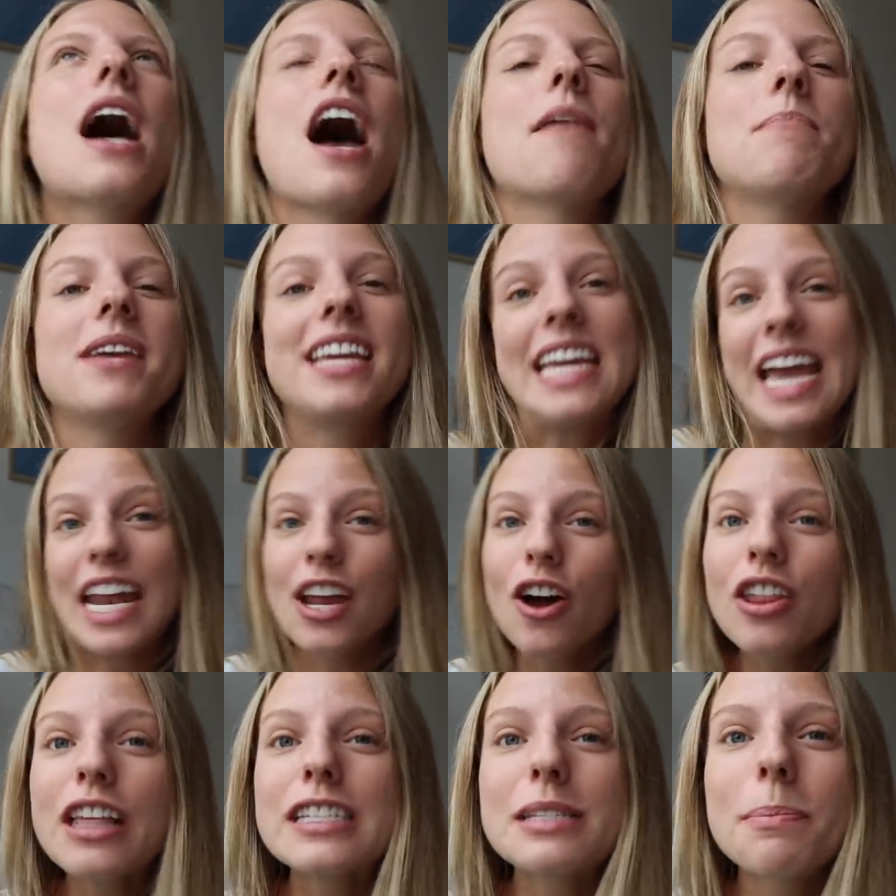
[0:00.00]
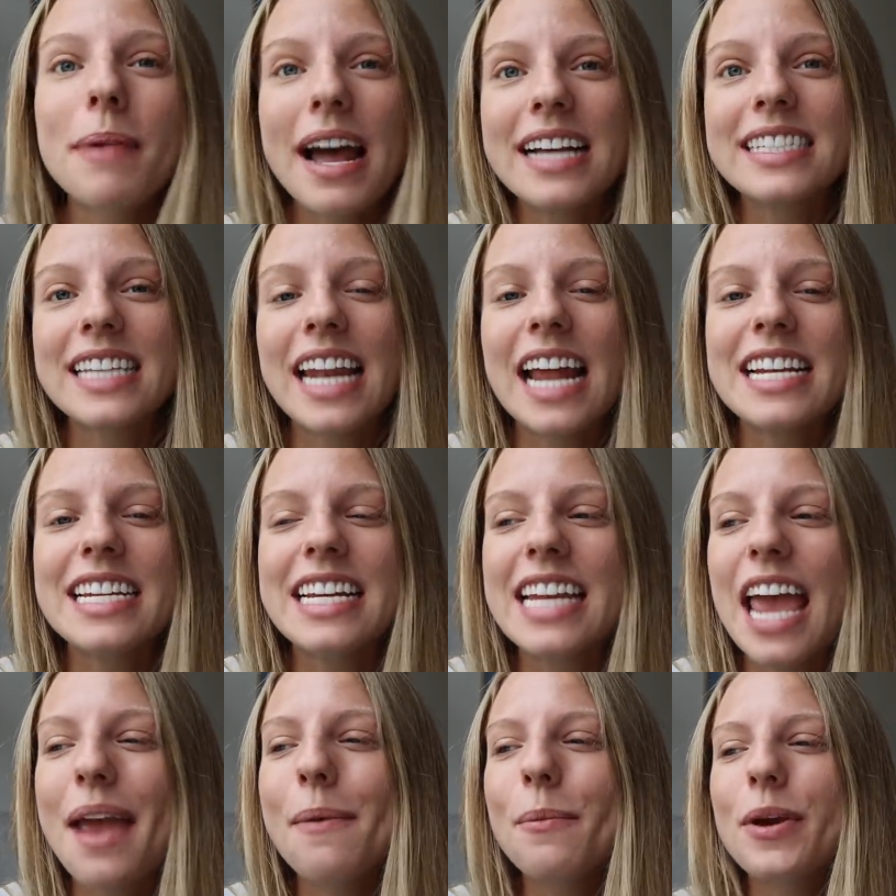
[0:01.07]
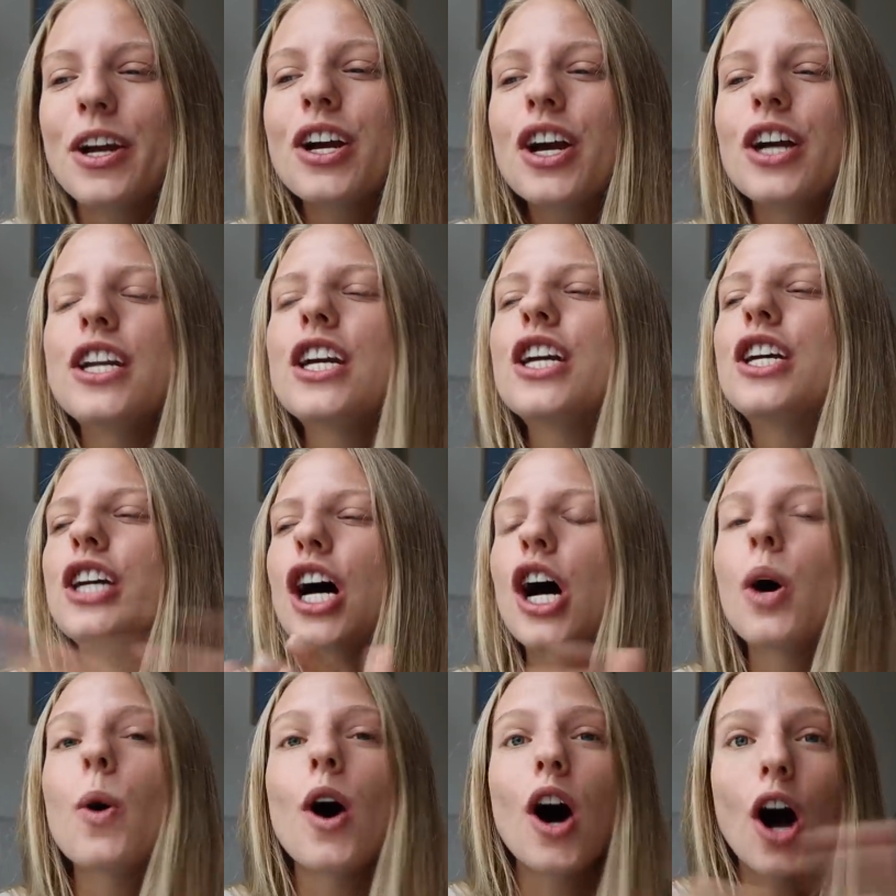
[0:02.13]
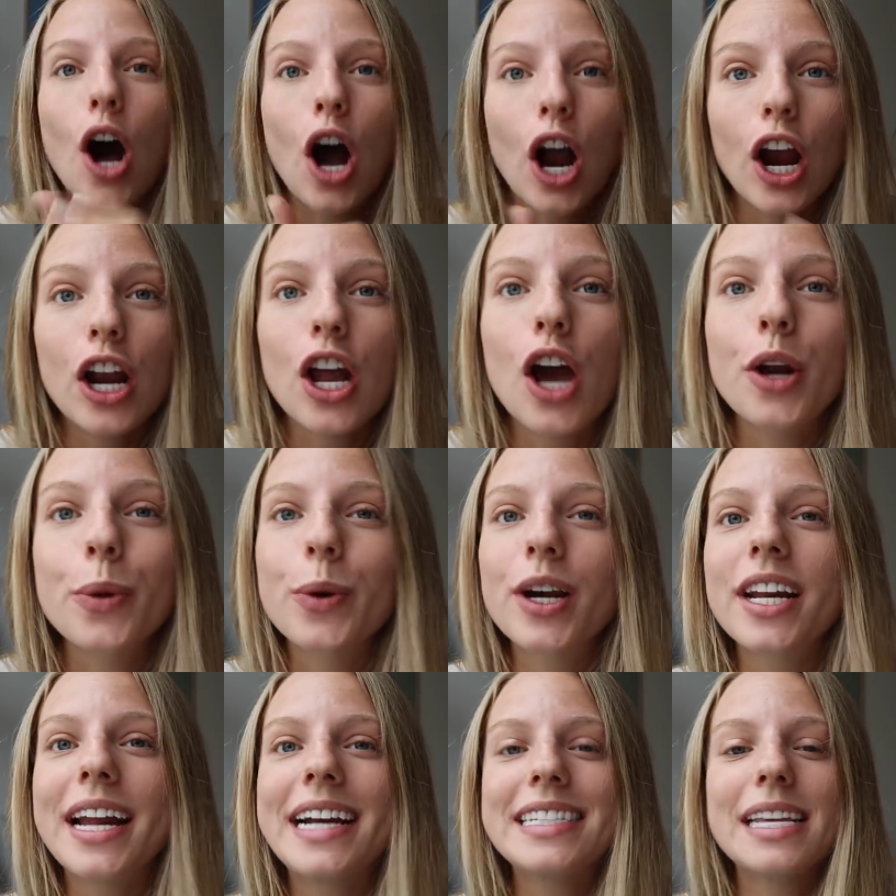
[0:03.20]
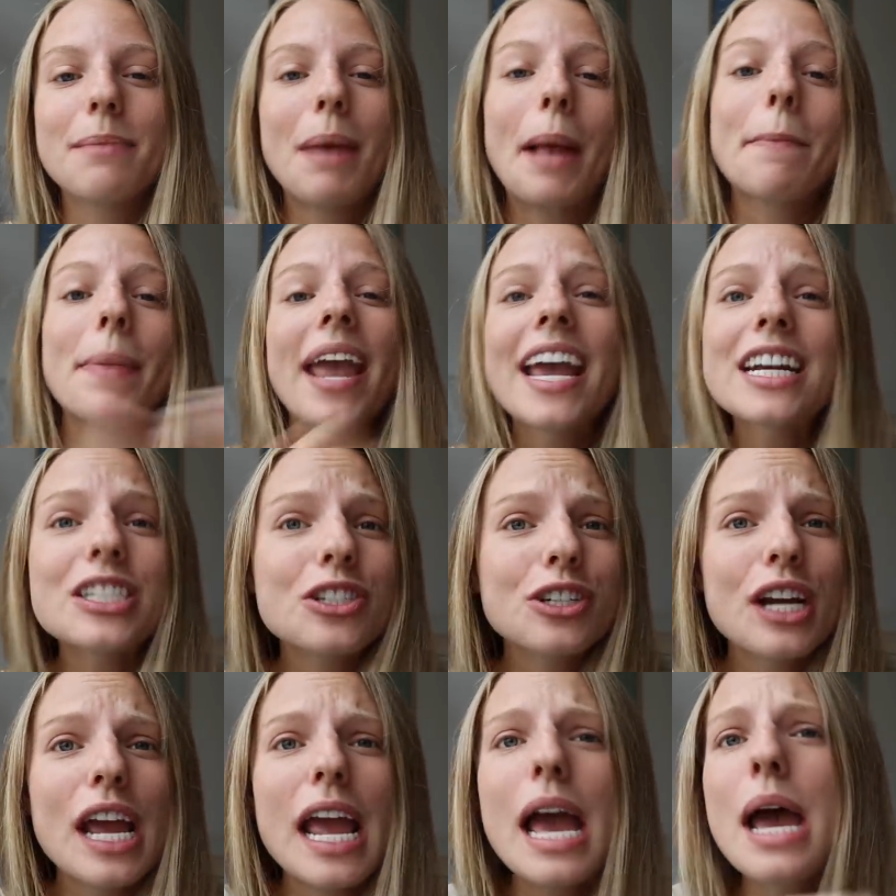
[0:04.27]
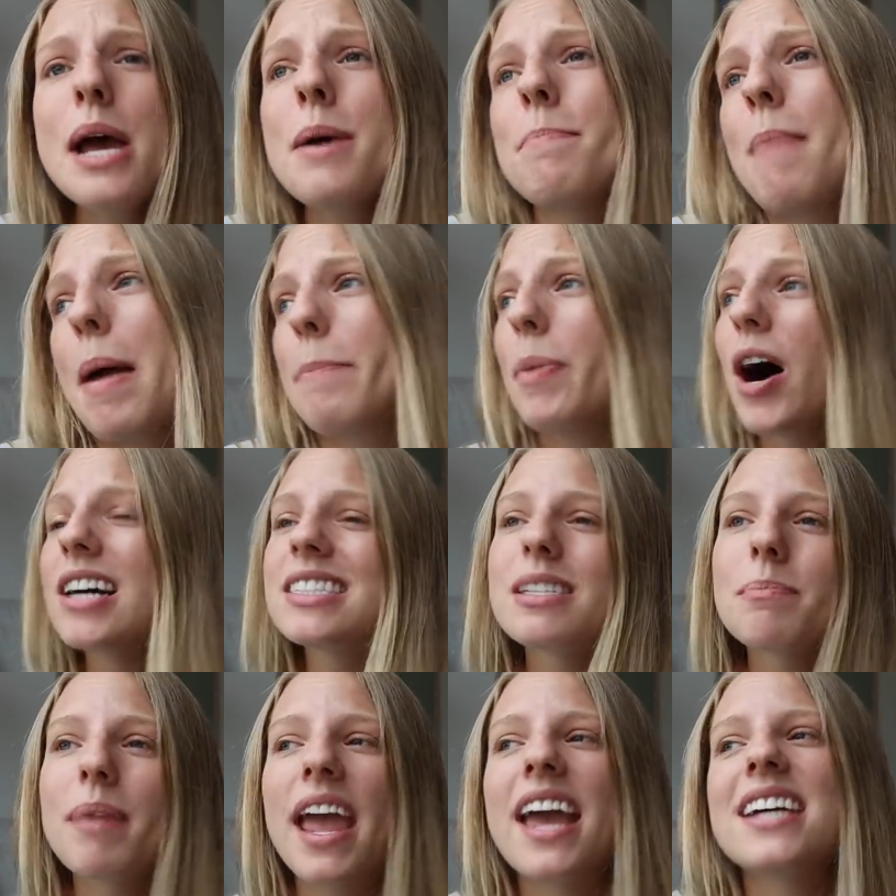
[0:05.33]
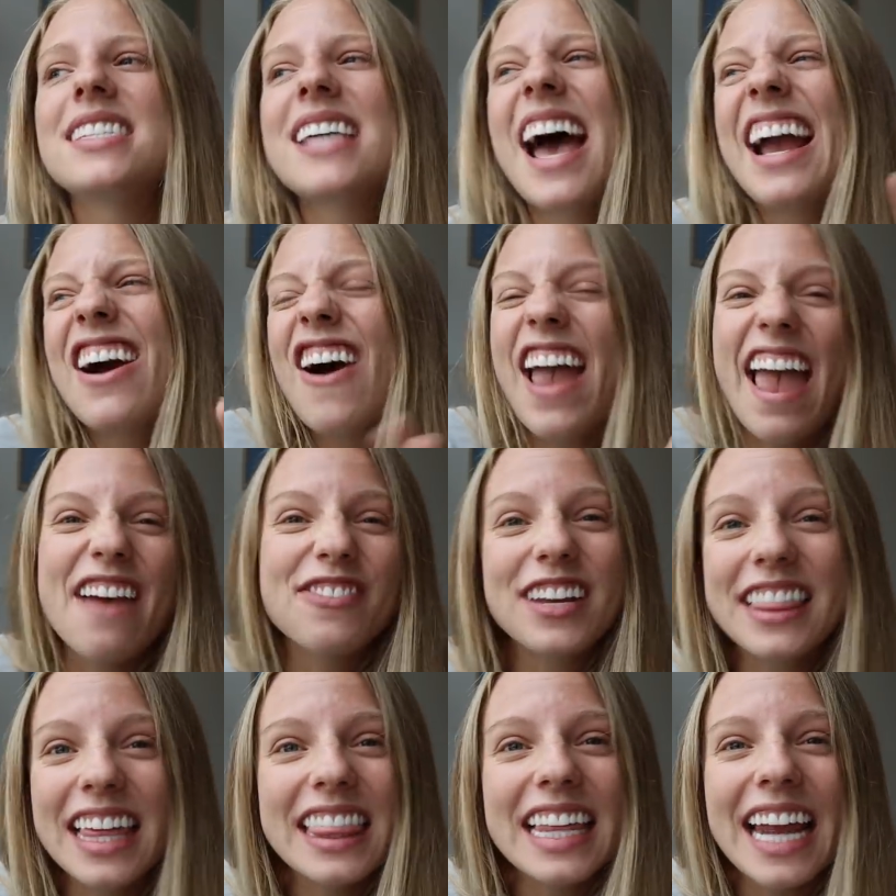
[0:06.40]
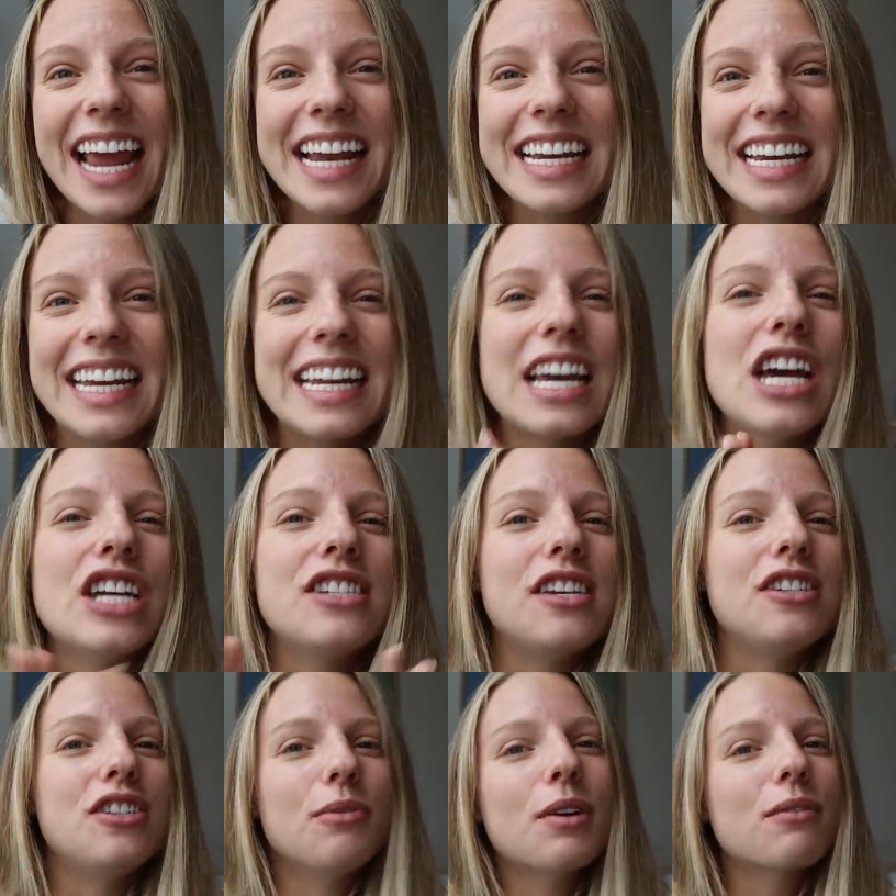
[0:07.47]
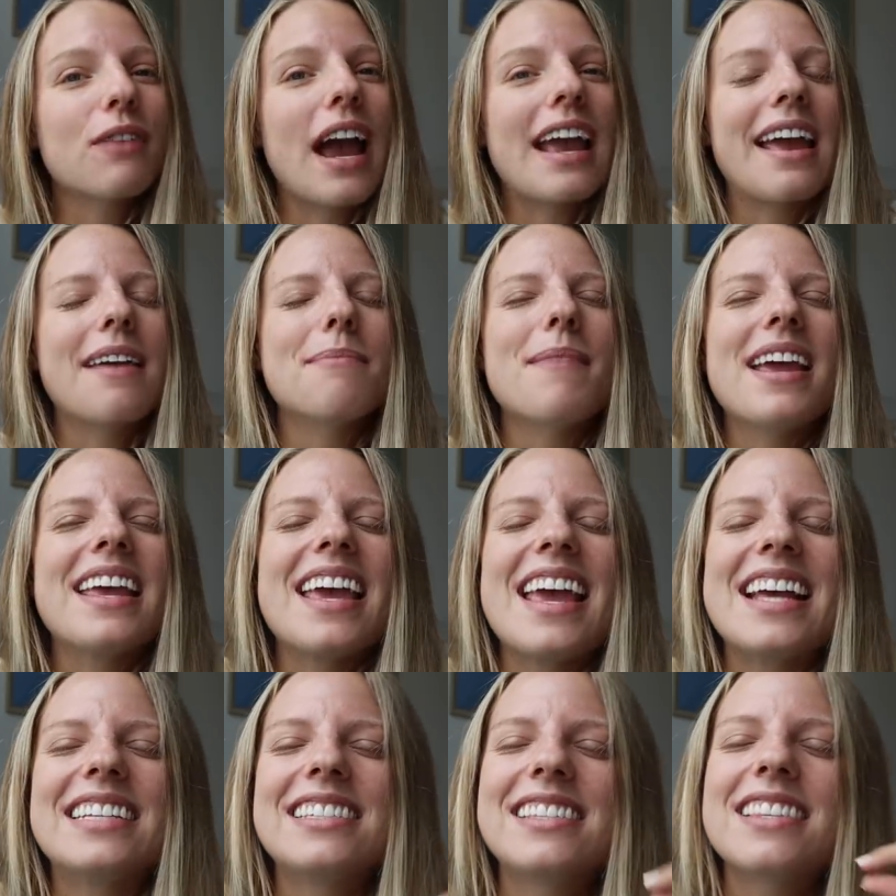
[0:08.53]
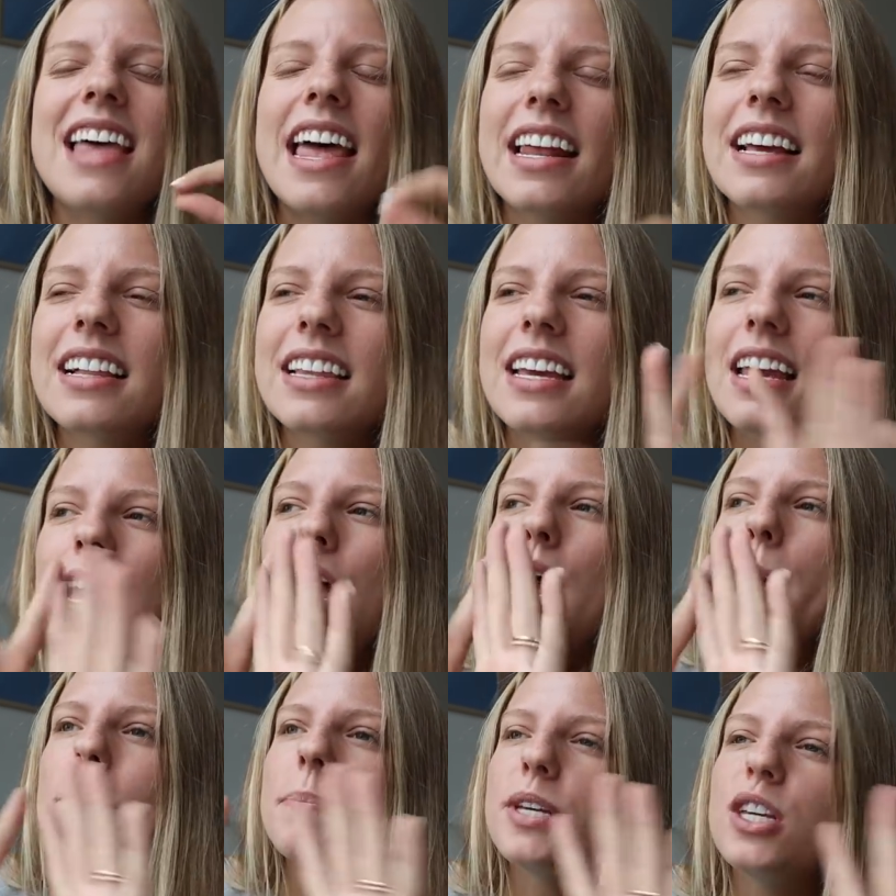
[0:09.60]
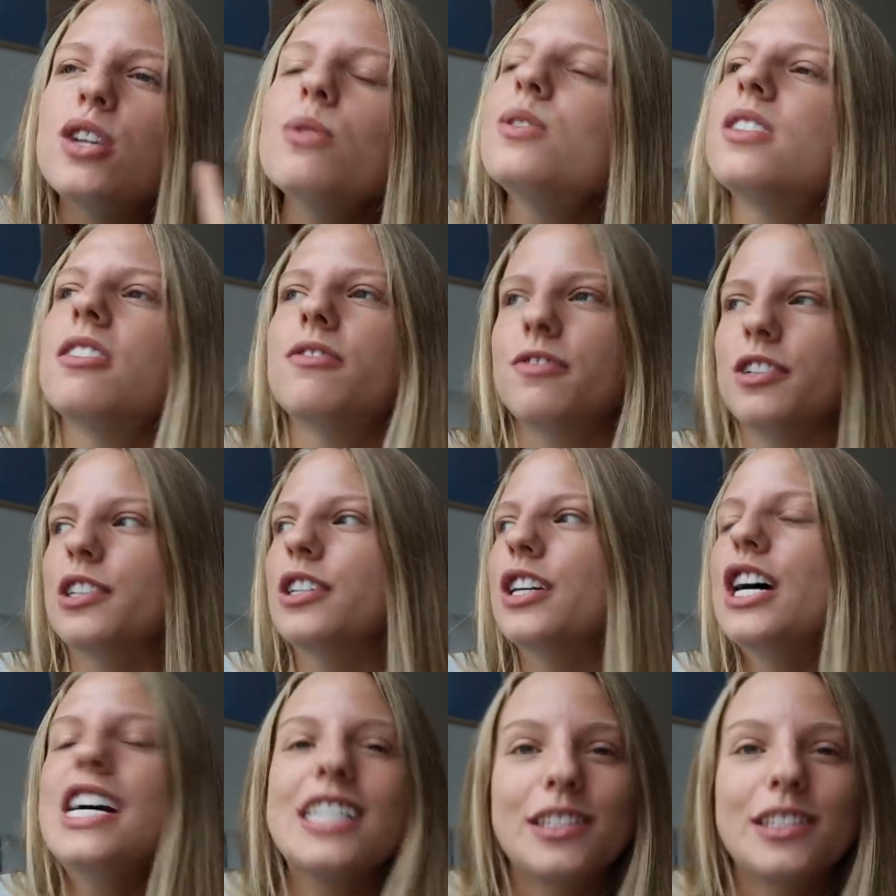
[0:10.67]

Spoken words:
I've been getting all the supplies that I need, and we're gonna go hard on organizing my pantry, my pots and pans. I got everything that I need to do it right and make it aesthetically beautiful.